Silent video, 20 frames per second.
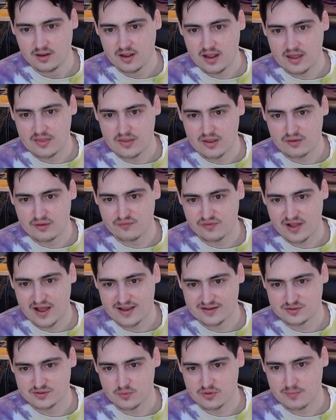And then
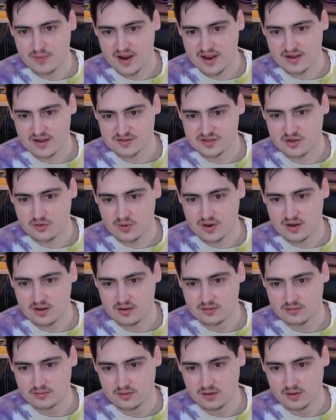Flask with MySQL.